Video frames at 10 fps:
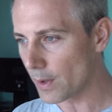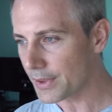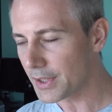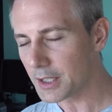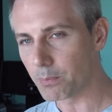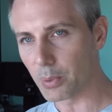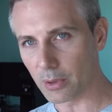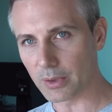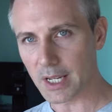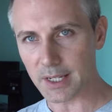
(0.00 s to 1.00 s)
with this
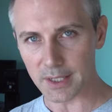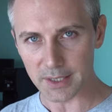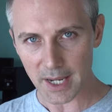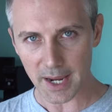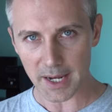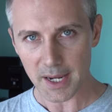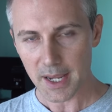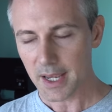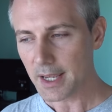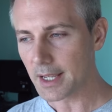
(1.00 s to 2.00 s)
build here today
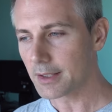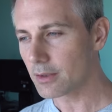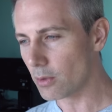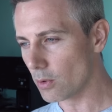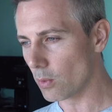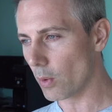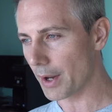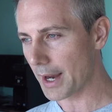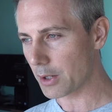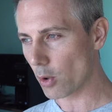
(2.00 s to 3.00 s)
is to
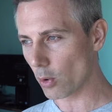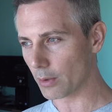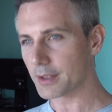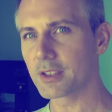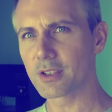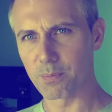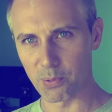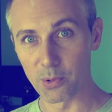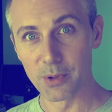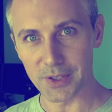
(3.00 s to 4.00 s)
what I call
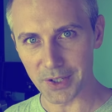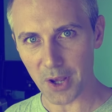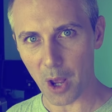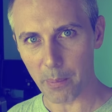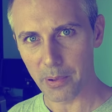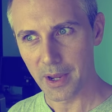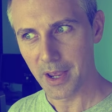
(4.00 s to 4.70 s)
spruce it up.